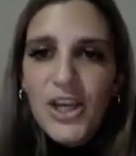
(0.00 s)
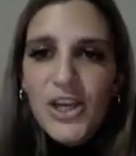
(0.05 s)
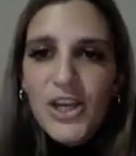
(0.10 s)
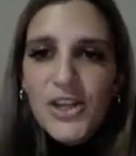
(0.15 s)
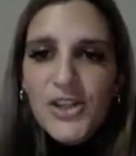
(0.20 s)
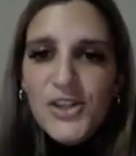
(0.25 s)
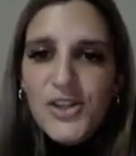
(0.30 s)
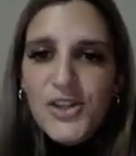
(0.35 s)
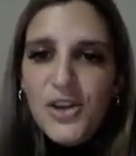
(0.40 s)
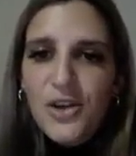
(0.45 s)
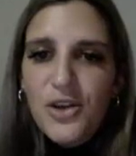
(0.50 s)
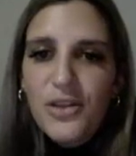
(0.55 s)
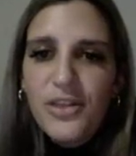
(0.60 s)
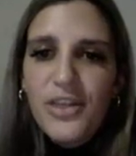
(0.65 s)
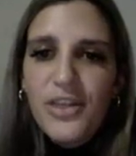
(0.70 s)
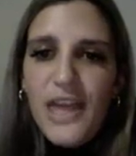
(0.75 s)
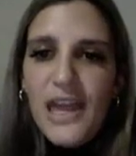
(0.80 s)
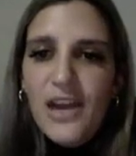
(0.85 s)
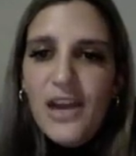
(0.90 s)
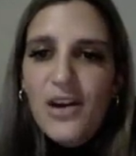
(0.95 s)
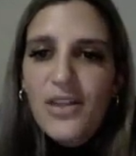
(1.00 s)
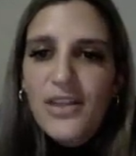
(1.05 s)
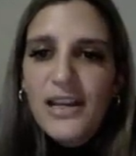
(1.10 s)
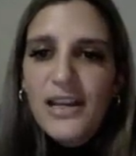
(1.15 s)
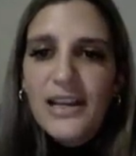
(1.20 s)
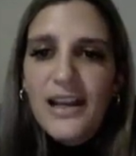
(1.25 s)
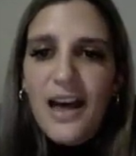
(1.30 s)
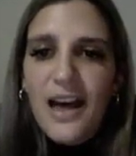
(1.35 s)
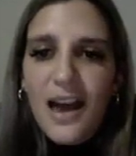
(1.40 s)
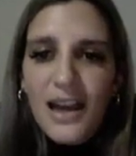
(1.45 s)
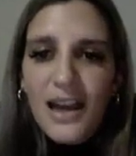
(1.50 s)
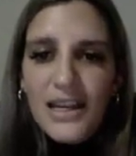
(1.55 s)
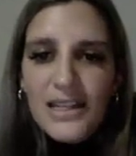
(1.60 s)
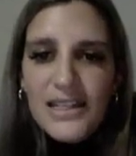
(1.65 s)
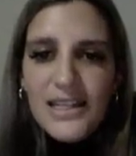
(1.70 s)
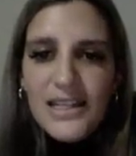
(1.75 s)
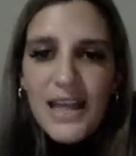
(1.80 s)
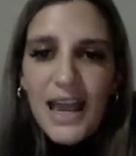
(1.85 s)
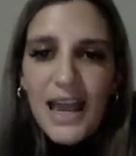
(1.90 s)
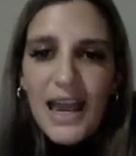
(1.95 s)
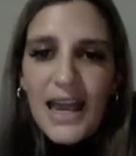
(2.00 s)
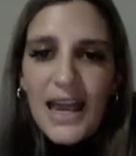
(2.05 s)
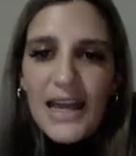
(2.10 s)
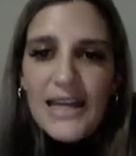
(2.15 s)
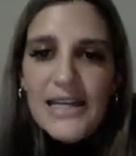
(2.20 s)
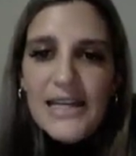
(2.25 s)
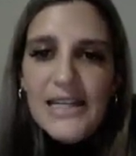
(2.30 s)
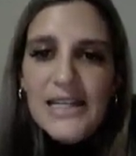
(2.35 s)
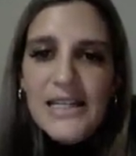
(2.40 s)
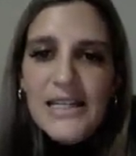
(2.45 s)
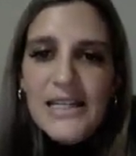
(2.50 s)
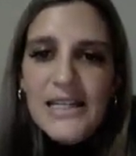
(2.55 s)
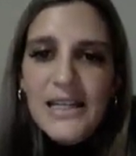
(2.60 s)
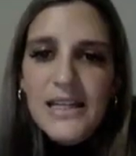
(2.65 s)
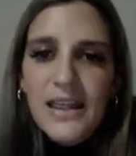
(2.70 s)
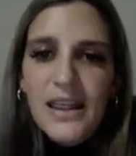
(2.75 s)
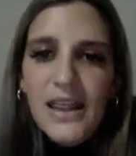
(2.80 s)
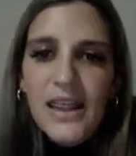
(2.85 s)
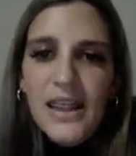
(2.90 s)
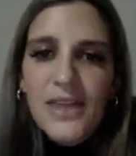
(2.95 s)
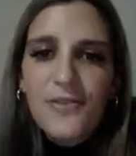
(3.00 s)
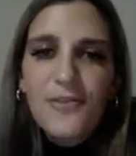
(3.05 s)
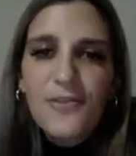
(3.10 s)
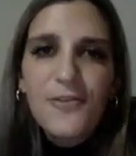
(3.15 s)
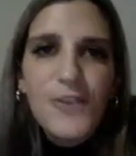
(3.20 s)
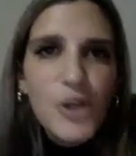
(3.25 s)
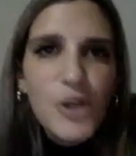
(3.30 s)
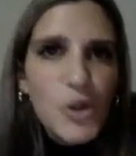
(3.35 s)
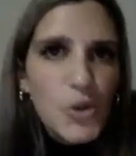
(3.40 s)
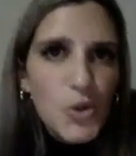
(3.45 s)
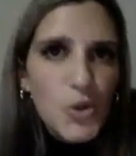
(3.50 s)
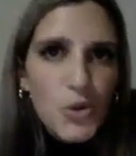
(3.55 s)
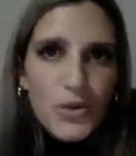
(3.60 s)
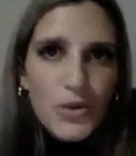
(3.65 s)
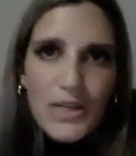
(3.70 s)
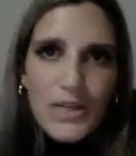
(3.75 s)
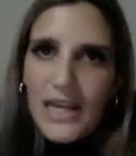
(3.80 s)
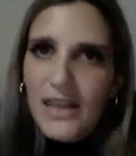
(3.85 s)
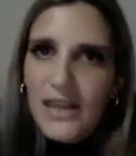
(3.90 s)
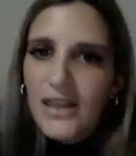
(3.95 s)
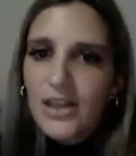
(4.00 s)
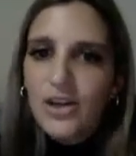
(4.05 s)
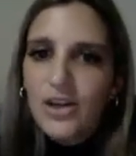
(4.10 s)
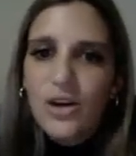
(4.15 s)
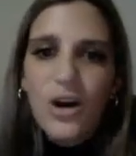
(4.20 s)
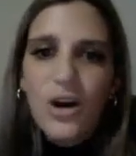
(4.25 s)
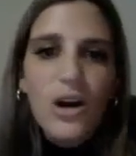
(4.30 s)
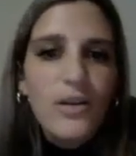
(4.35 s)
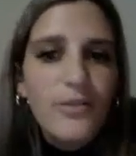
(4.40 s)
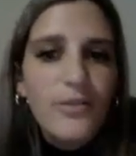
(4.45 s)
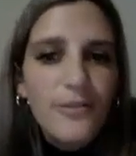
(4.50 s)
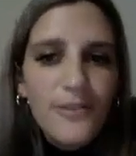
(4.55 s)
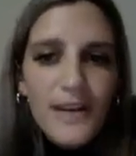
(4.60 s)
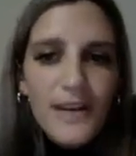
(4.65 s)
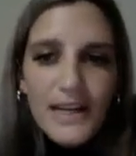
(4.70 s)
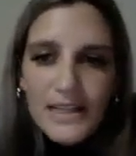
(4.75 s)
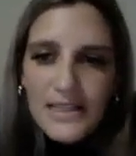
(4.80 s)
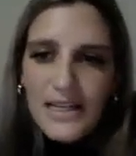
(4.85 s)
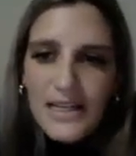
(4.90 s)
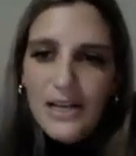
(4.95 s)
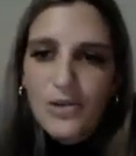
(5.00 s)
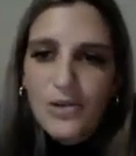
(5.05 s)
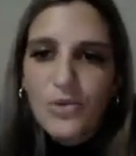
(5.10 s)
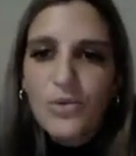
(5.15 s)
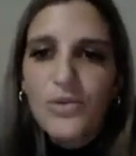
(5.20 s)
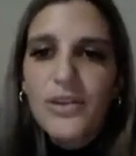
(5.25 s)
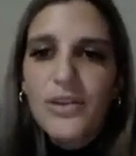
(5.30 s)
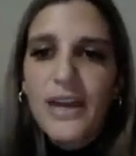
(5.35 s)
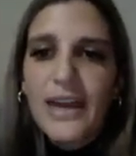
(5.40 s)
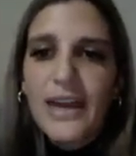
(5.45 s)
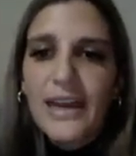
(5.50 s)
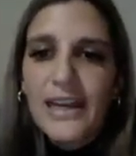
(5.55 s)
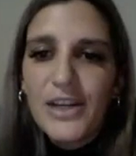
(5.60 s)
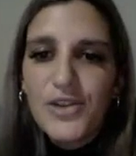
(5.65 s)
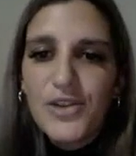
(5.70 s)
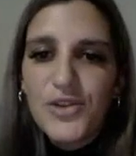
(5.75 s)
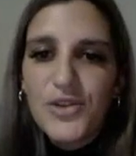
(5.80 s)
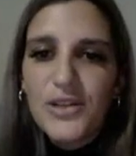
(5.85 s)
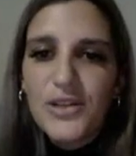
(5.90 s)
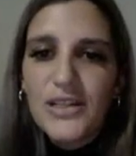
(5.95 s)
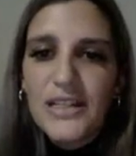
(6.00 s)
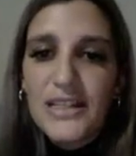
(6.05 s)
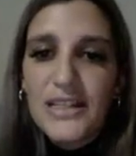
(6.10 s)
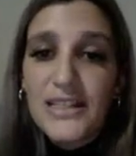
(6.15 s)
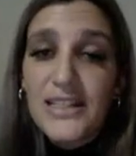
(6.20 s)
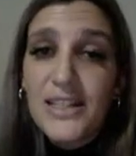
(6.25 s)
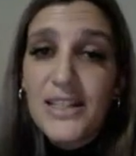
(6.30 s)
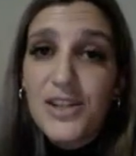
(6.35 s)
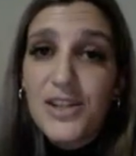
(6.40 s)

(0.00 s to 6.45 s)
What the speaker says: So they are the light, and the feud and the conflict and all the hatred is the